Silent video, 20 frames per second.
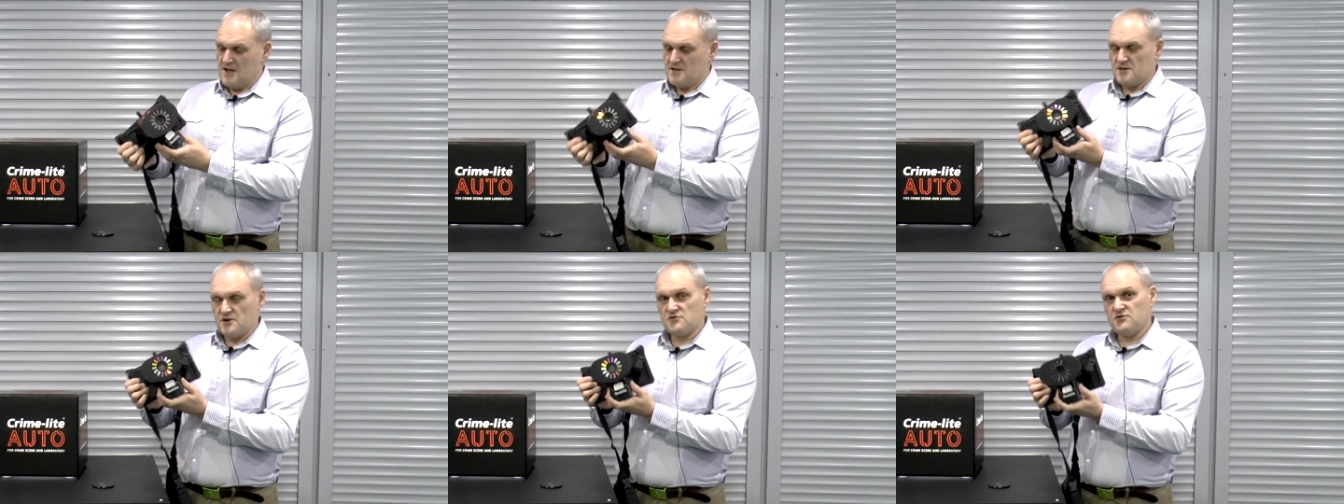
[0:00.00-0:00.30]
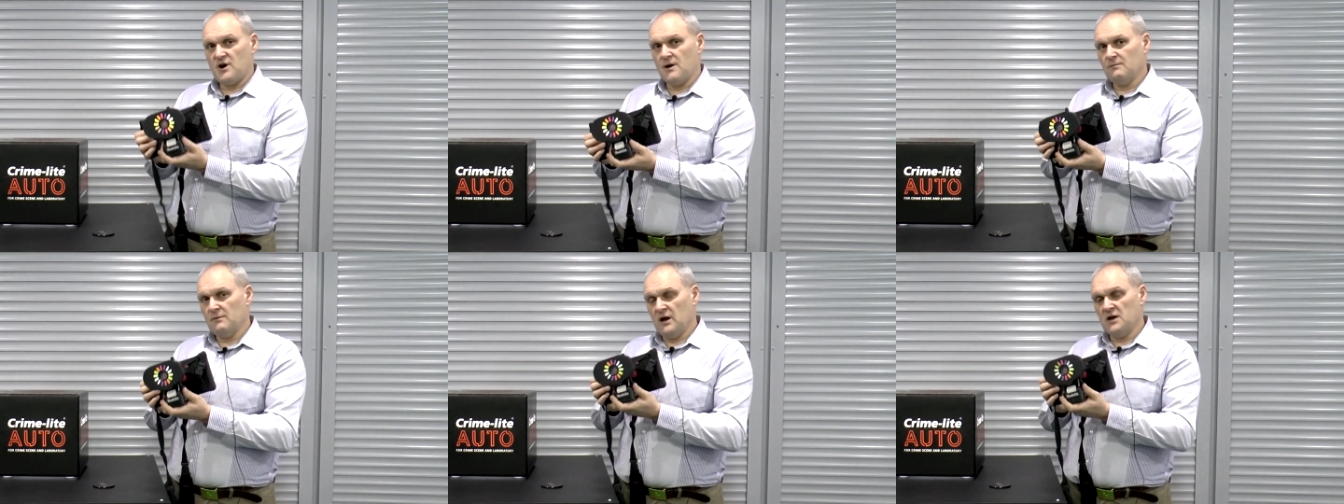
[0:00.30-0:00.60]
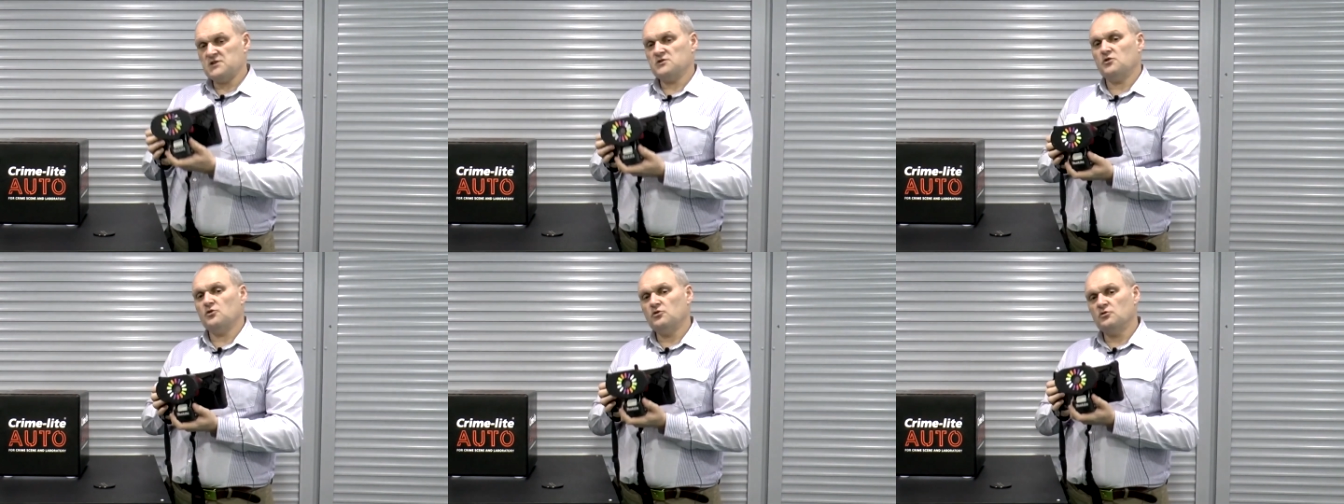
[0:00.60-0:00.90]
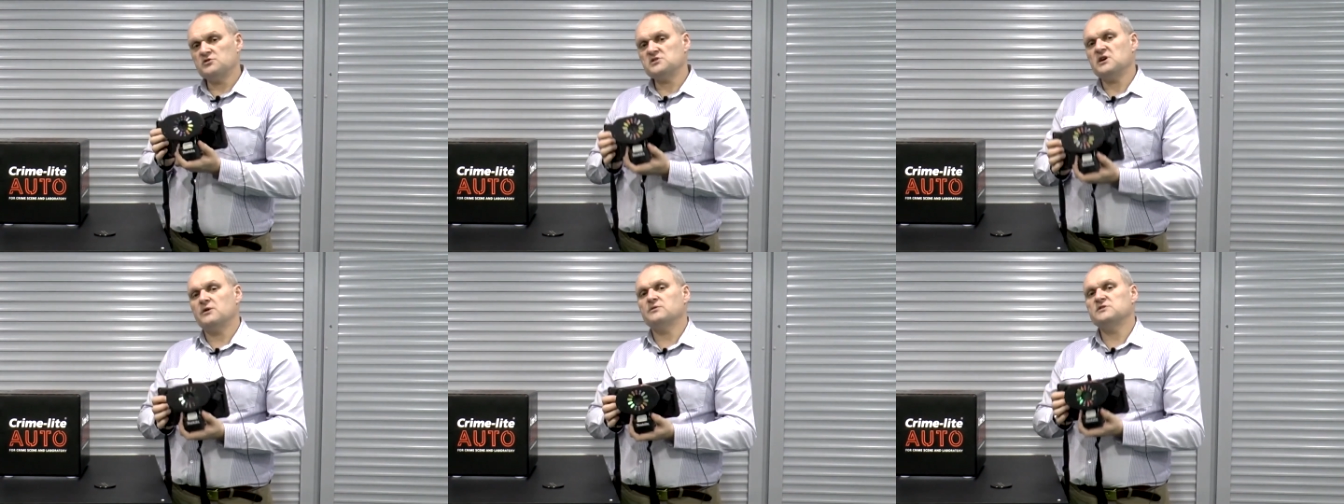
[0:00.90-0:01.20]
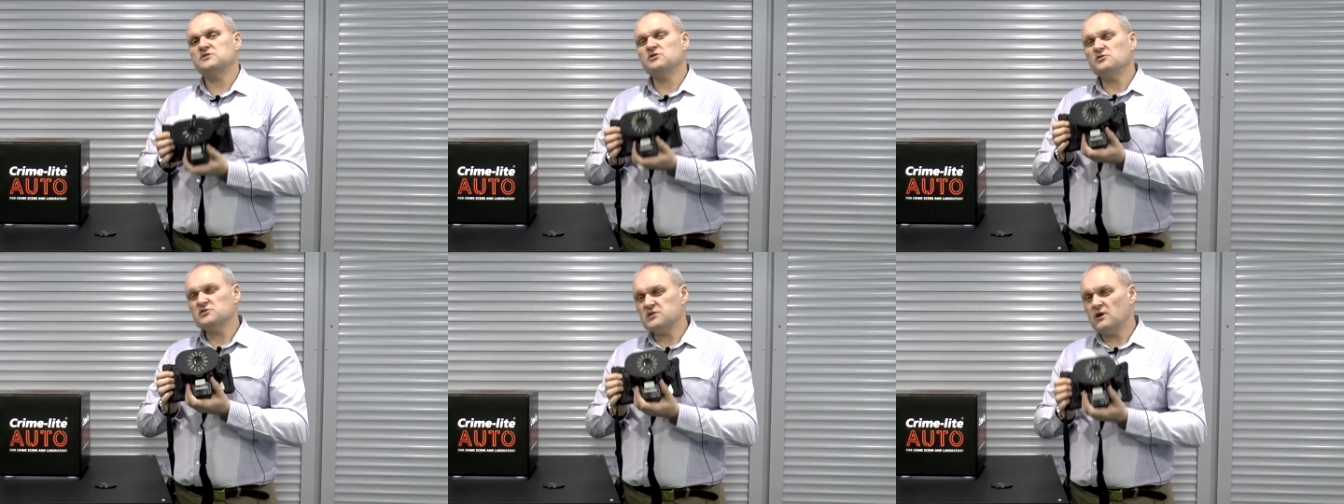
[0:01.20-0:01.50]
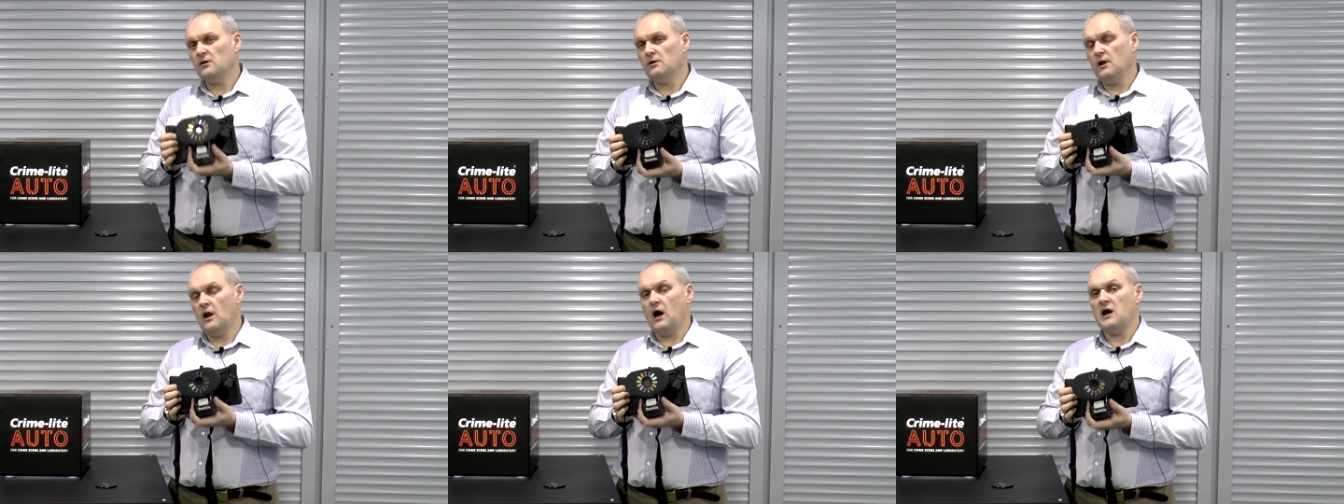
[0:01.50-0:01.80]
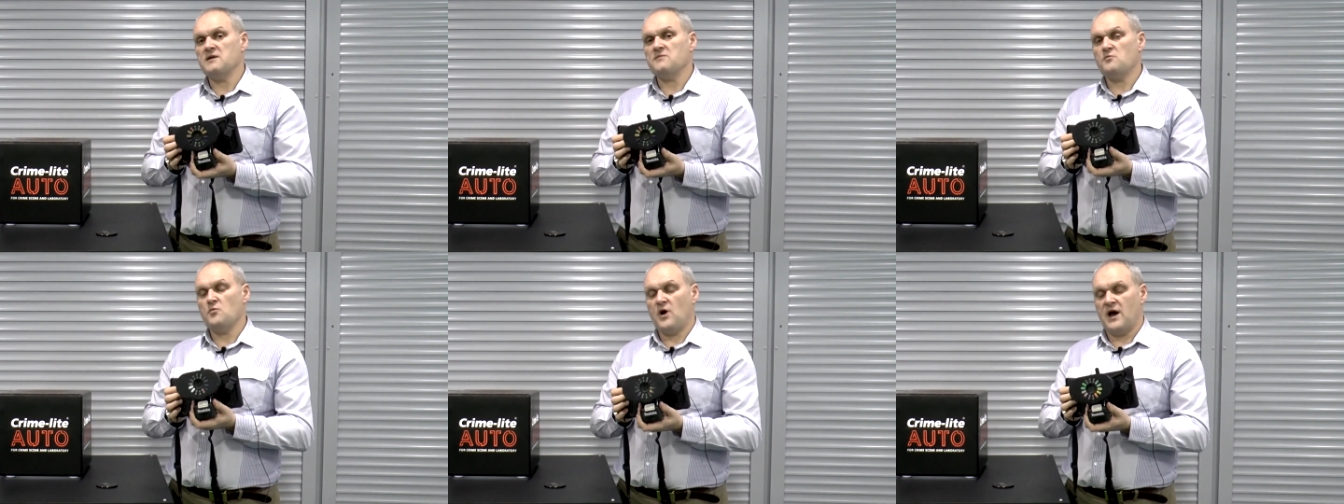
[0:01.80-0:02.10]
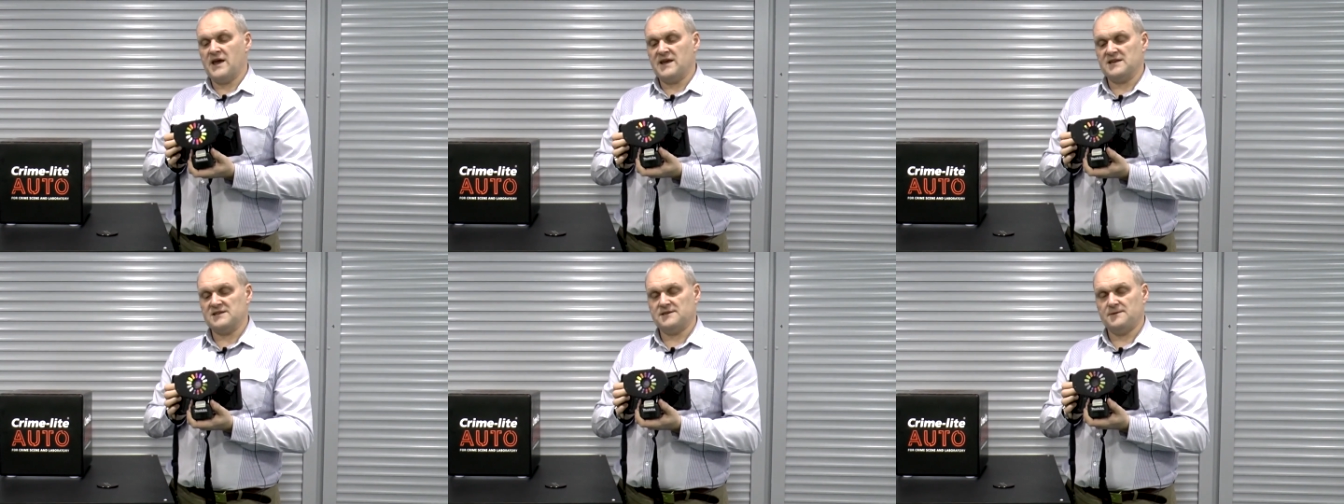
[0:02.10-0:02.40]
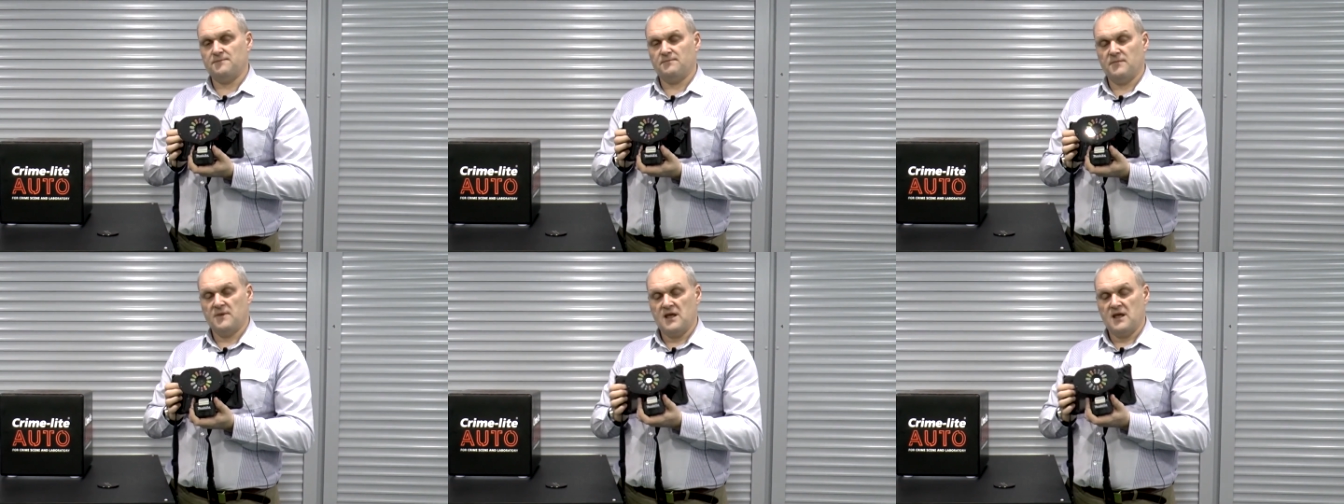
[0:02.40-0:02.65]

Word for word: The Crime-lite Auto is also lightweight